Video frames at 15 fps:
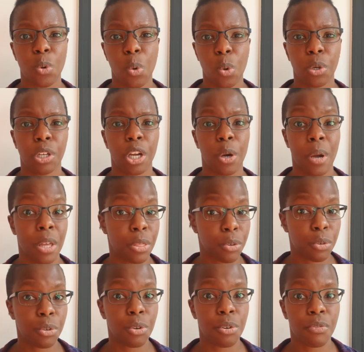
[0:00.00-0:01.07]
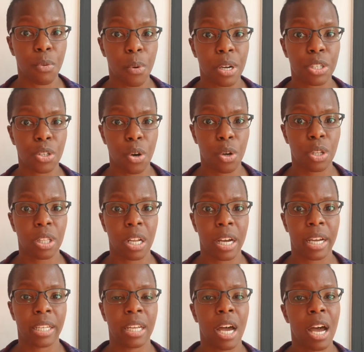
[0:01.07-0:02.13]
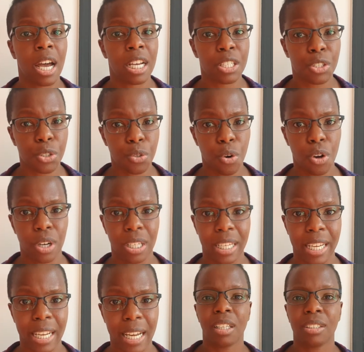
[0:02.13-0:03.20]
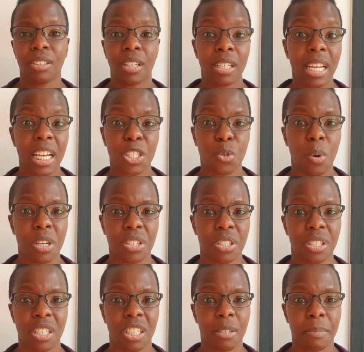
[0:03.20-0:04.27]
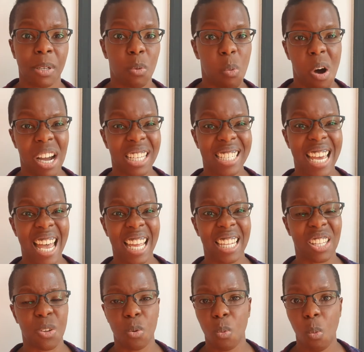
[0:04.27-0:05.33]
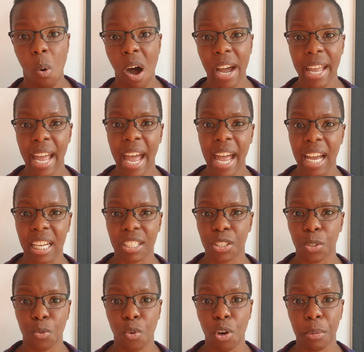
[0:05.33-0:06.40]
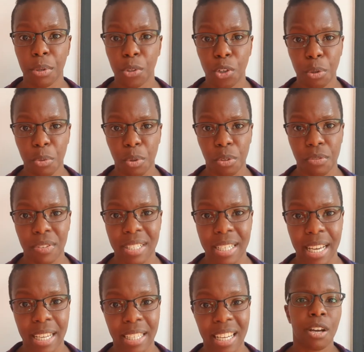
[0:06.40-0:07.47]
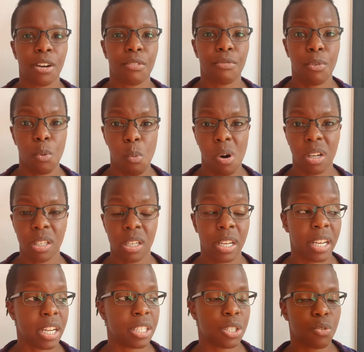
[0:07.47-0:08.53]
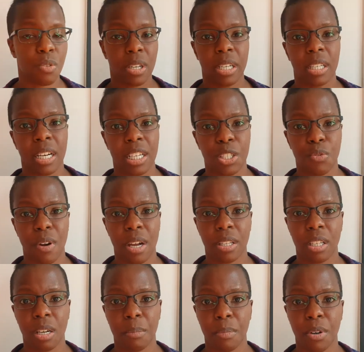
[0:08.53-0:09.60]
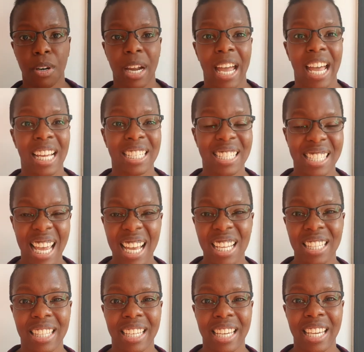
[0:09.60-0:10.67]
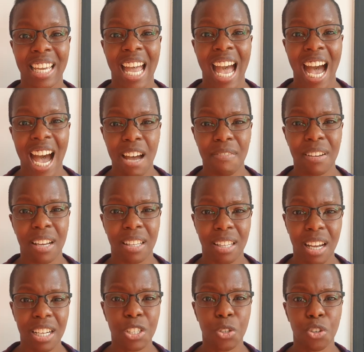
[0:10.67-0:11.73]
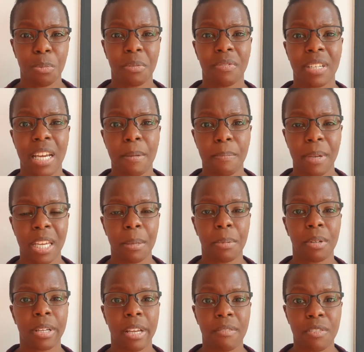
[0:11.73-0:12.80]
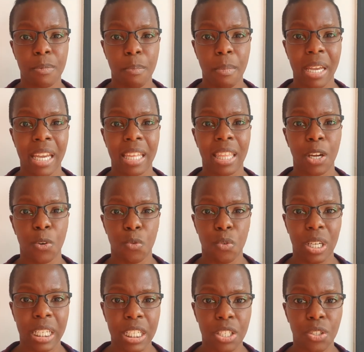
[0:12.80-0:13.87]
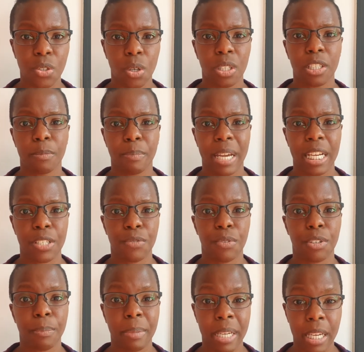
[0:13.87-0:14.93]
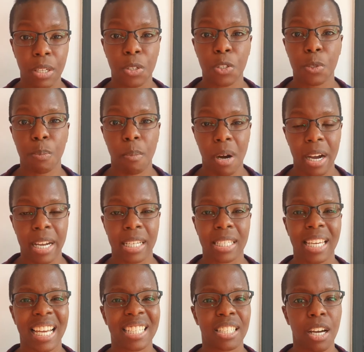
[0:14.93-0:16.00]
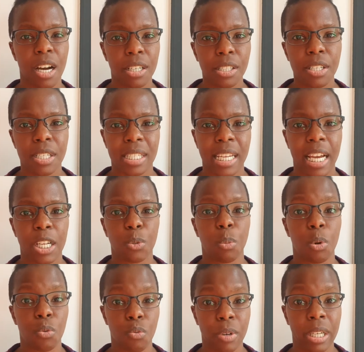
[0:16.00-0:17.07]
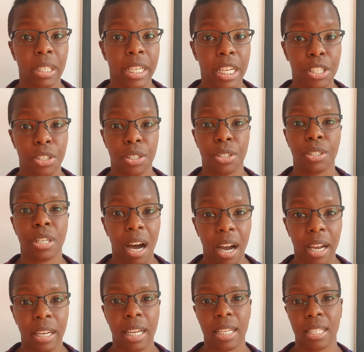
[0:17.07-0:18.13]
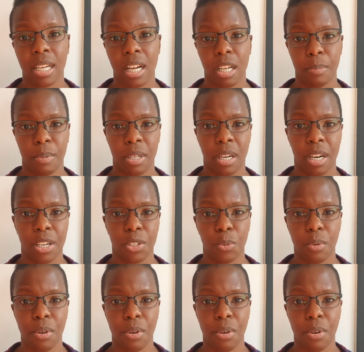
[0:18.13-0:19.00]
audio and through your voice online strongly. So the next question is going to be, why 10? Why X, the Roman numeral for 10? For one, it's a really nice round number. And secondly, having a nice group of 10 people gives me that really solid base for the beginner's mind and to understand what real issues I need to help you guys